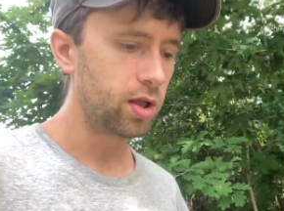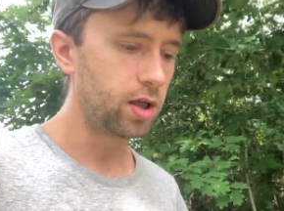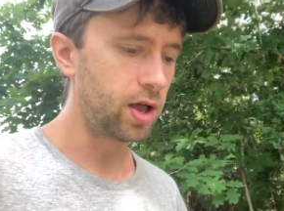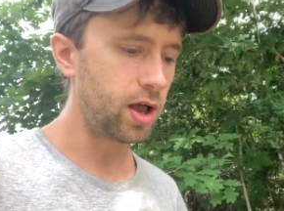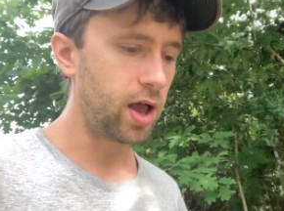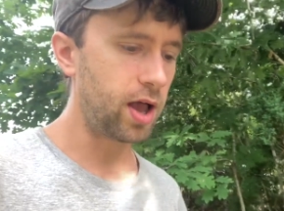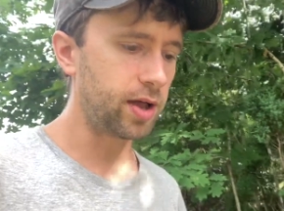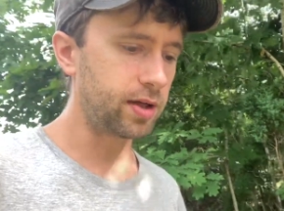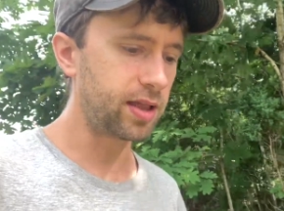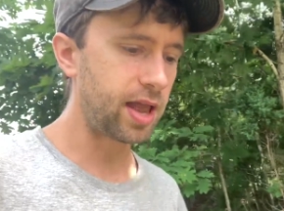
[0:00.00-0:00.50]

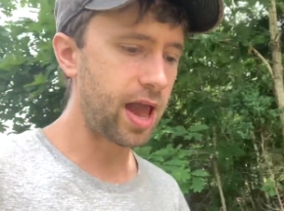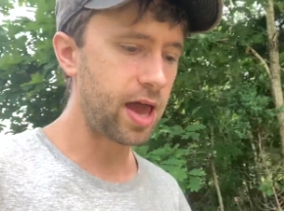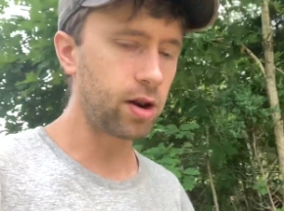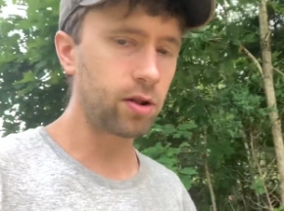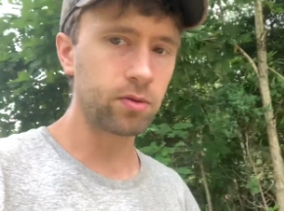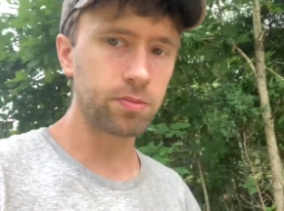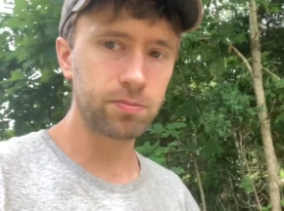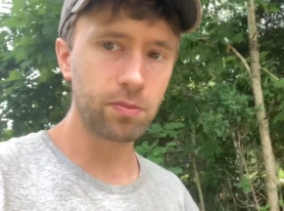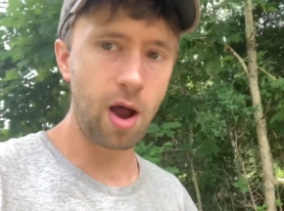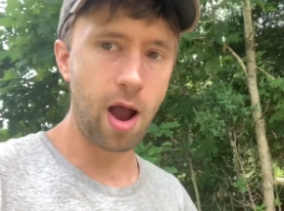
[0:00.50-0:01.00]
uh,
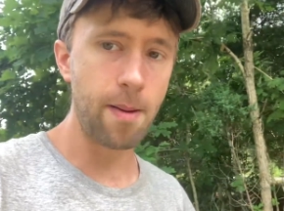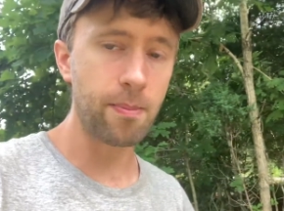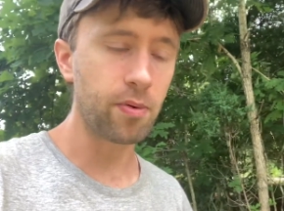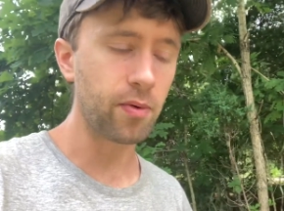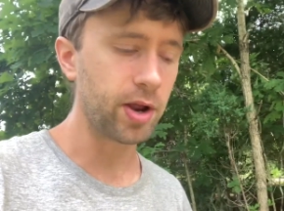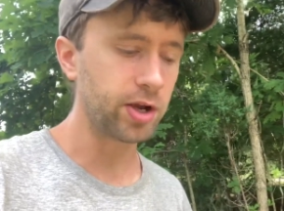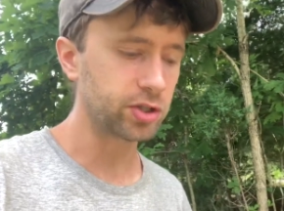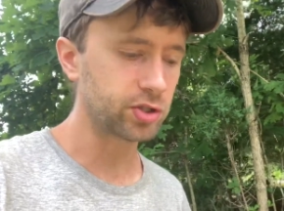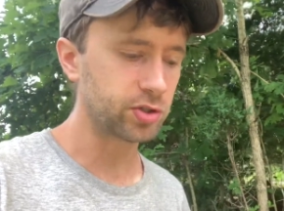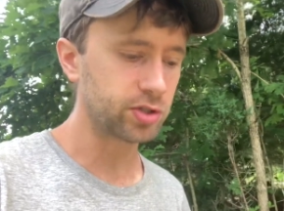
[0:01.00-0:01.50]
cattle
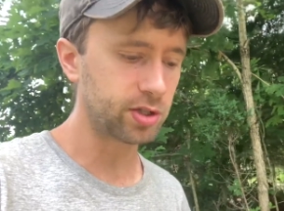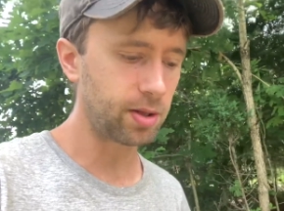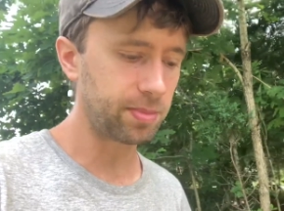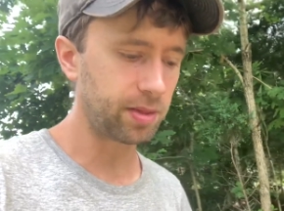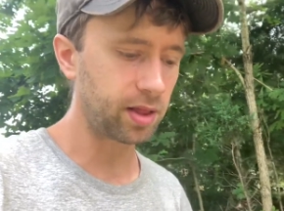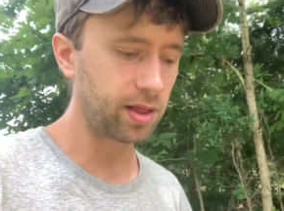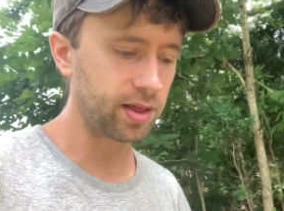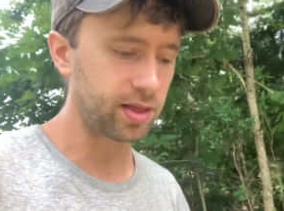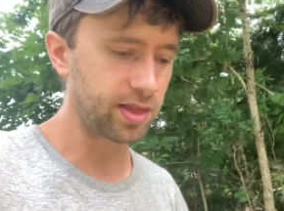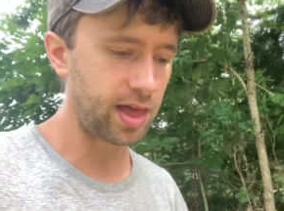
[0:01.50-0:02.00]
operation or
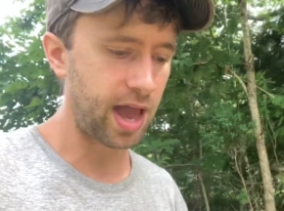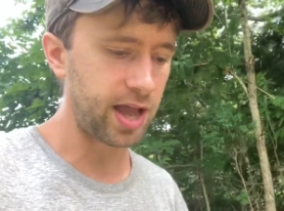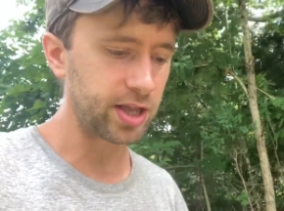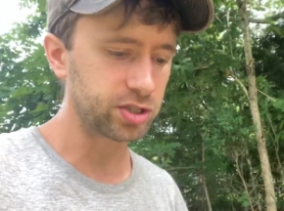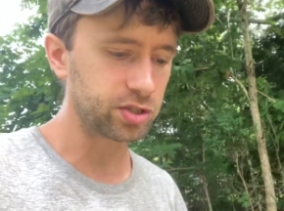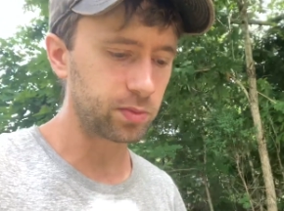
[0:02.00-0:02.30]
something like that?